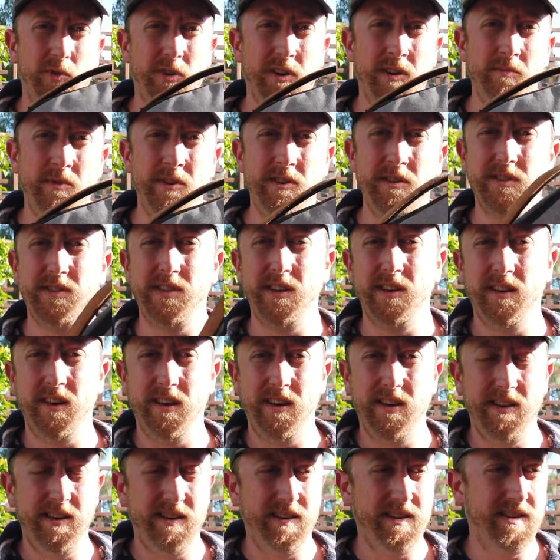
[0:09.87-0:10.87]
What I'm using
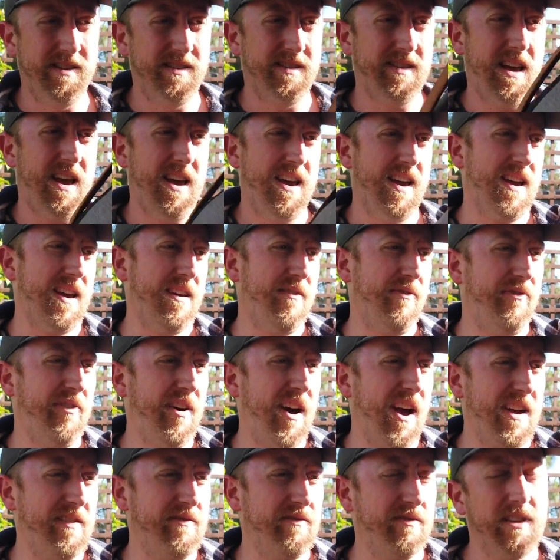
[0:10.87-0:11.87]
is a
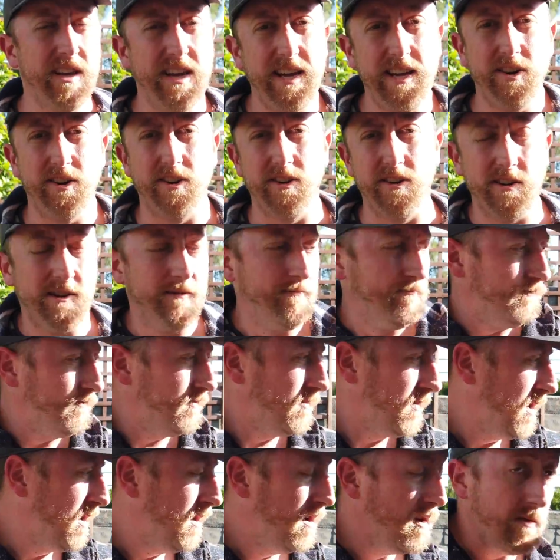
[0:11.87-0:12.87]
five liter,
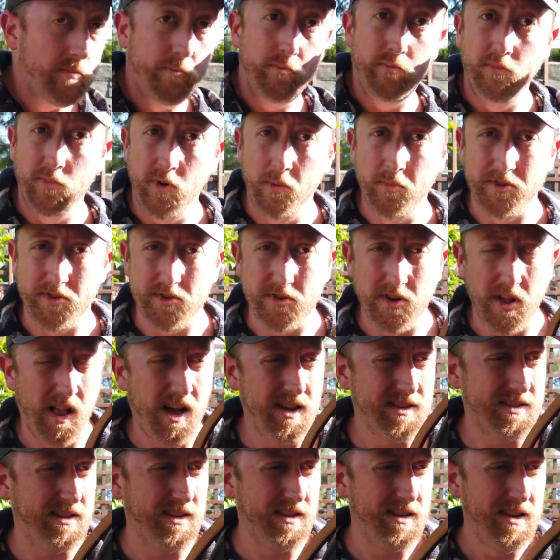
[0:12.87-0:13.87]
almost
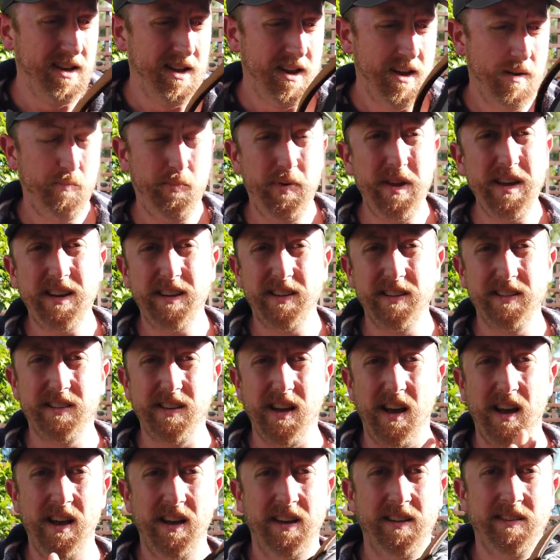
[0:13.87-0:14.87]
lost it, Peak
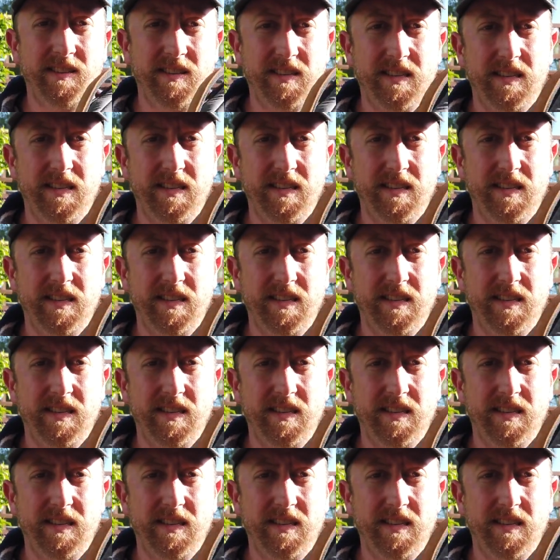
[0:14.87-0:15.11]
Design